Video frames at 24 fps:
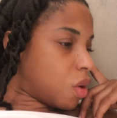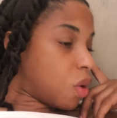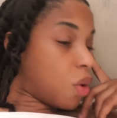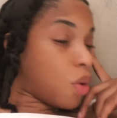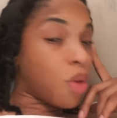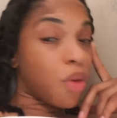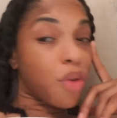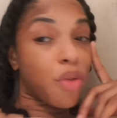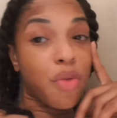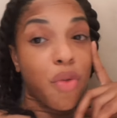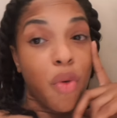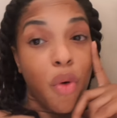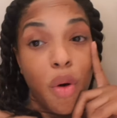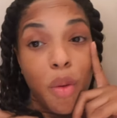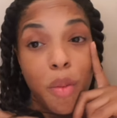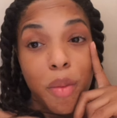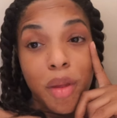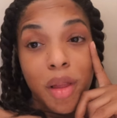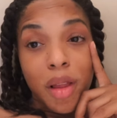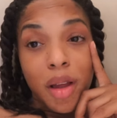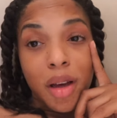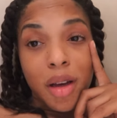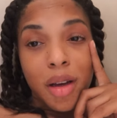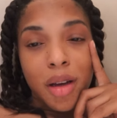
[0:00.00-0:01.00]
Oh, the
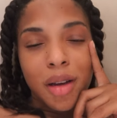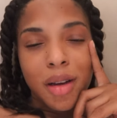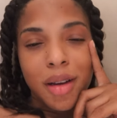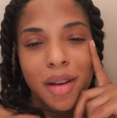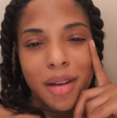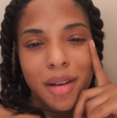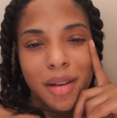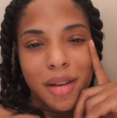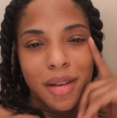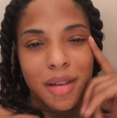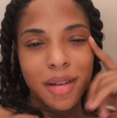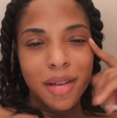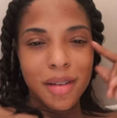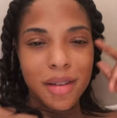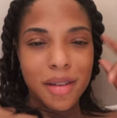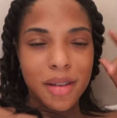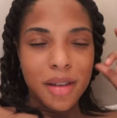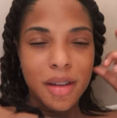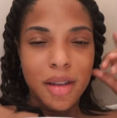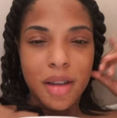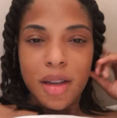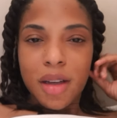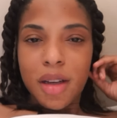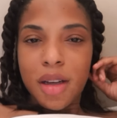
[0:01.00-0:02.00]
formula.
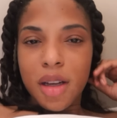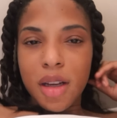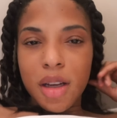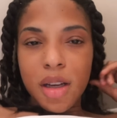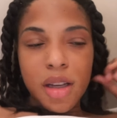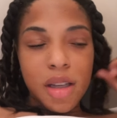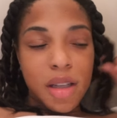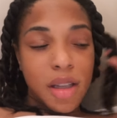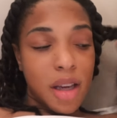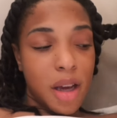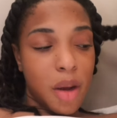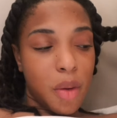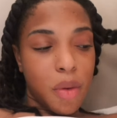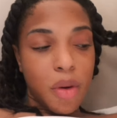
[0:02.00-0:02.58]
Yeah,